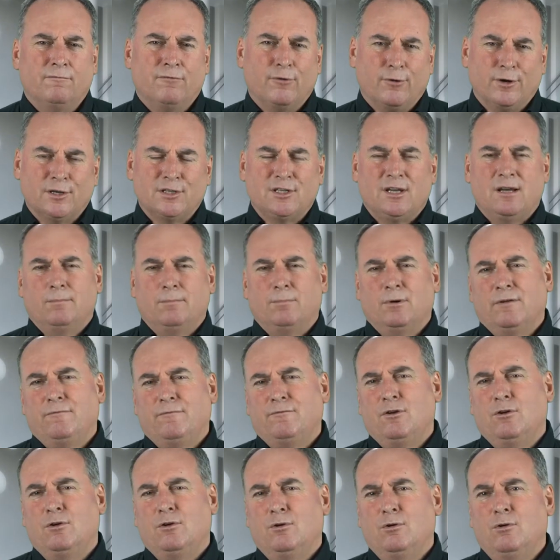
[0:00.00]
For example, if
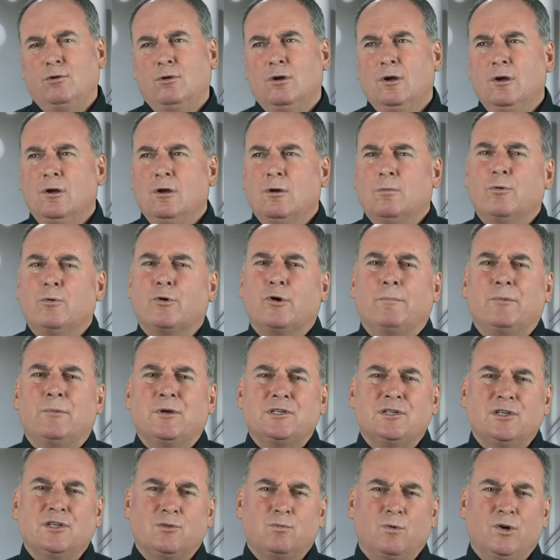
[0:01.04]
you were a
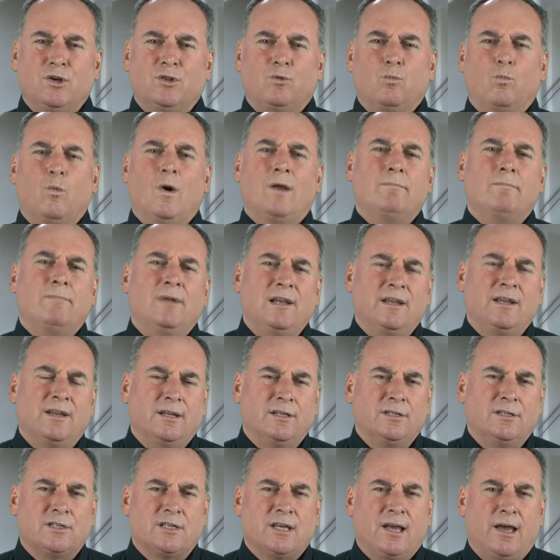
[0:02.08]
business with 1 million
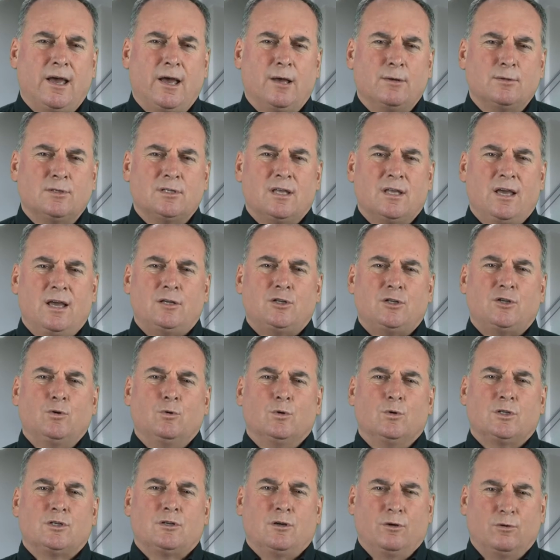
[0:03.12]
in sales, that's
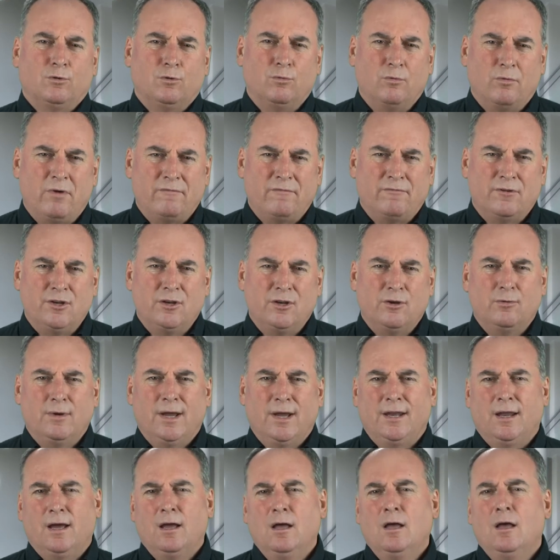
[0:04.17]
your total revenue,
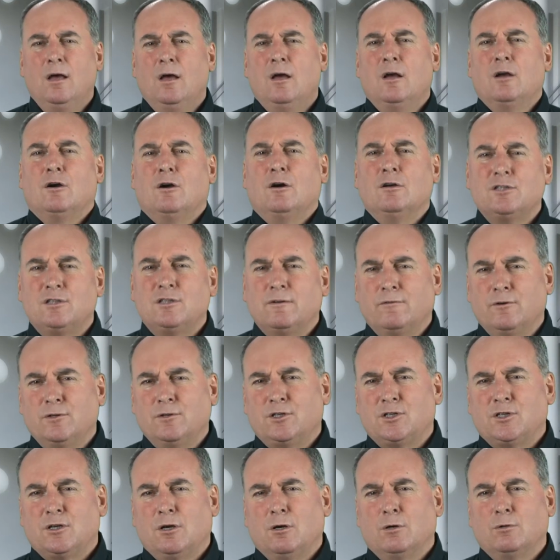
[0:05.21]
and a cost of
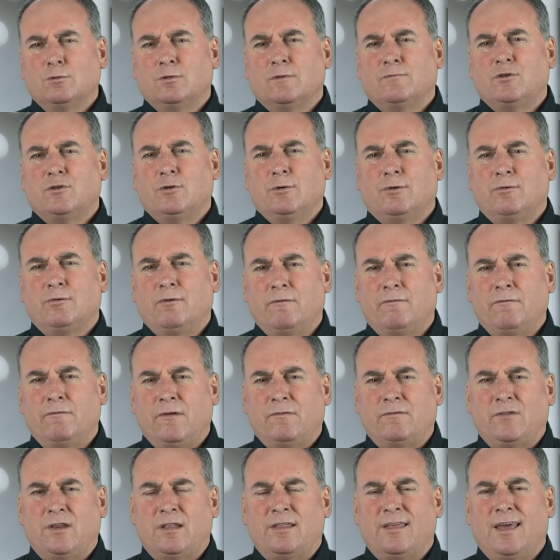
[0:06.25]
goods sold of
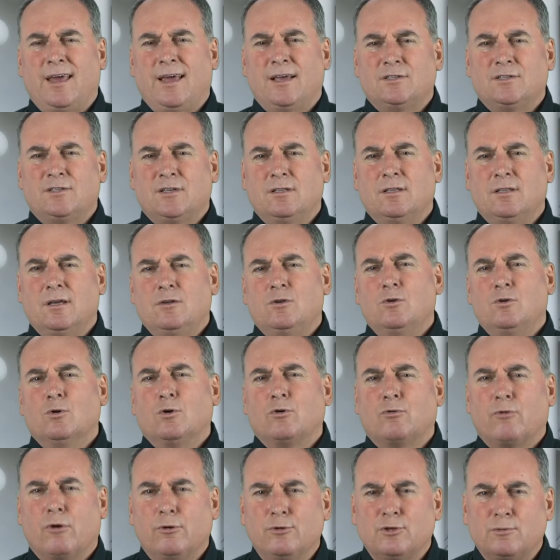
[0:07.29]
250,000, then your
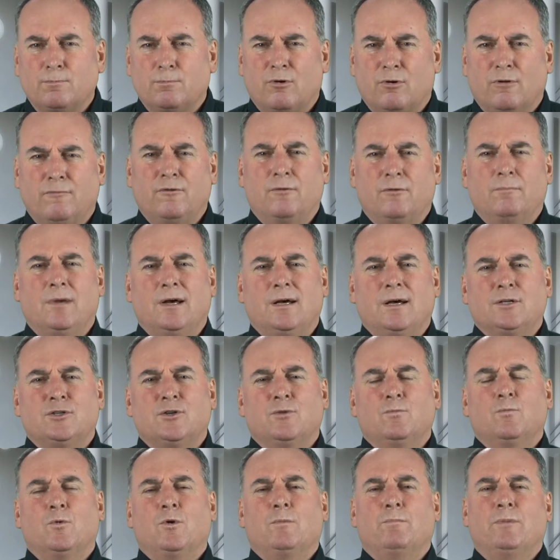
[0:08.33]
gross profit
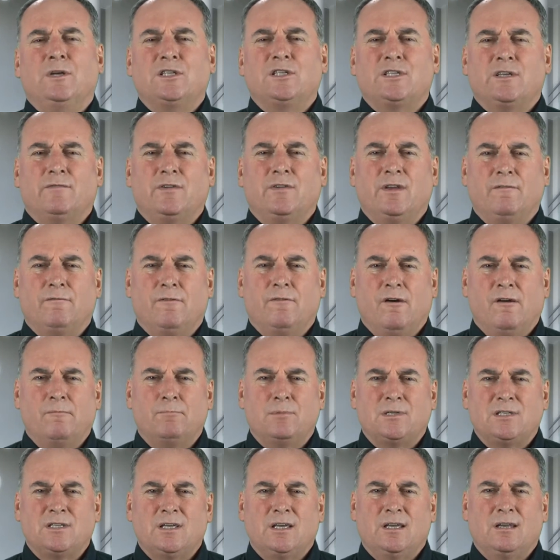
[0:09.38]
margin would be
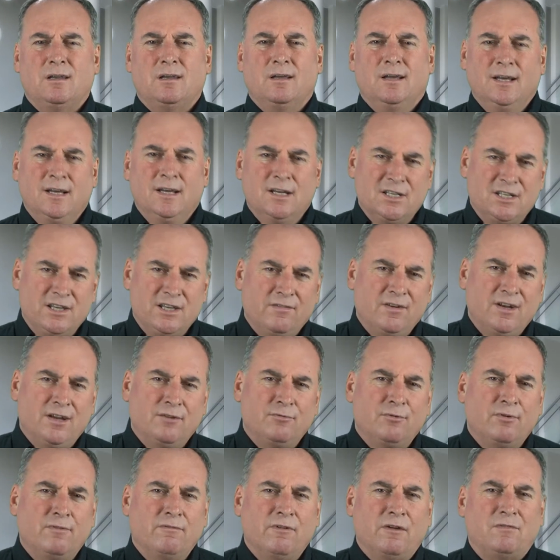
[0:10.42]
75%.
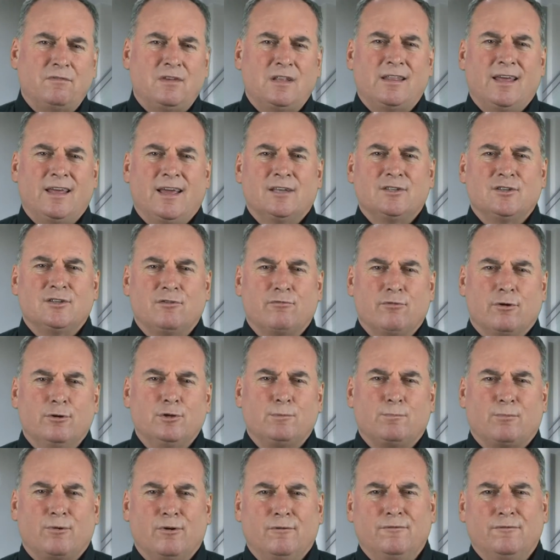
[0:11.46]
750,000 gross
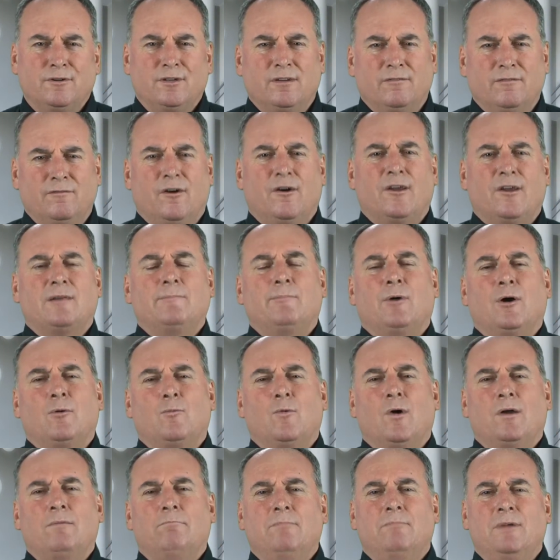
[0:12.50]
profit divided by
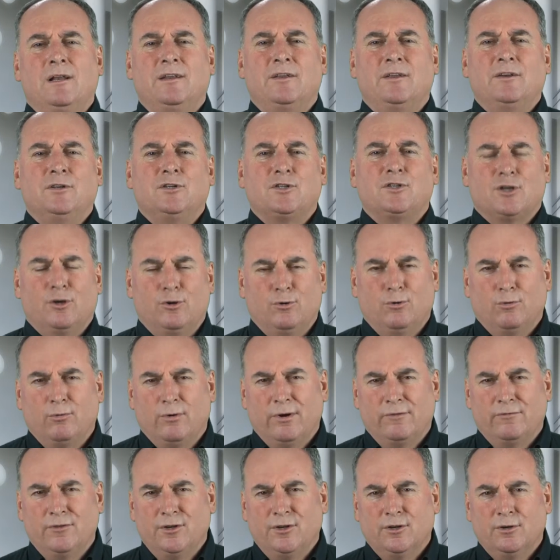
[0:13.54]
1 million in total
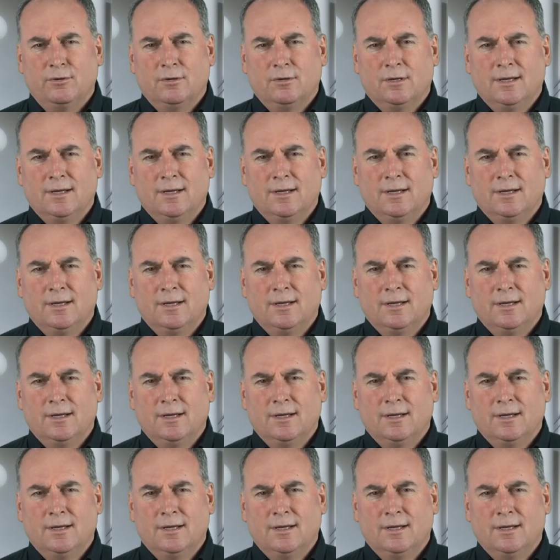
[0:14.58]
revenue.